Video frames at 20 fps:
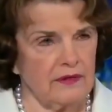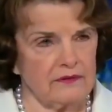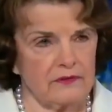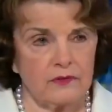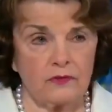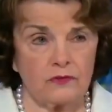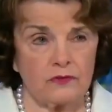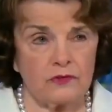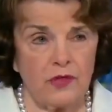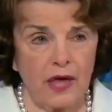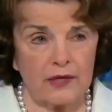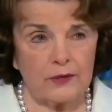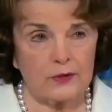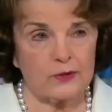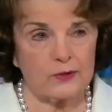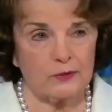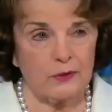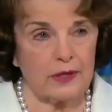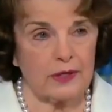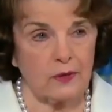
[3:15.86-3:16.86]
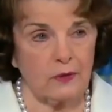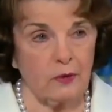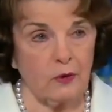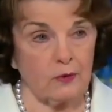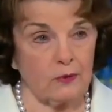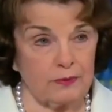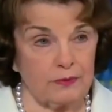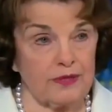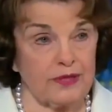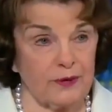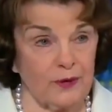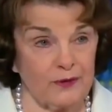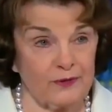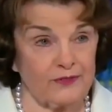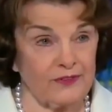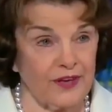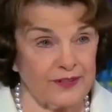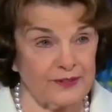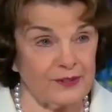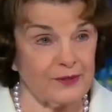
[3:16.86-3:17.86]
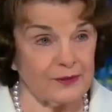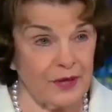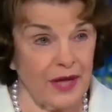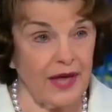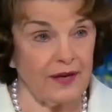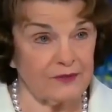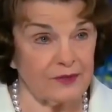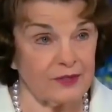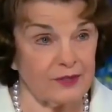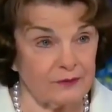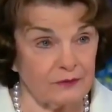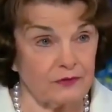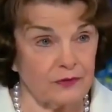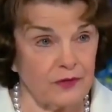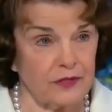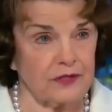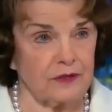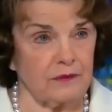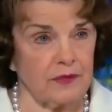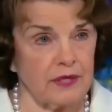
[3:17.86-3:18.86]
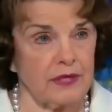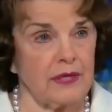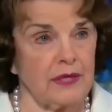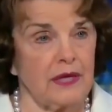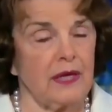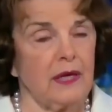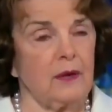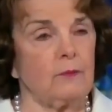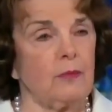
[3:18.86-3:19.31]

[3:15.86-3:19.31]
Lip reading: This is not a direct quote because I don't have it in front of me.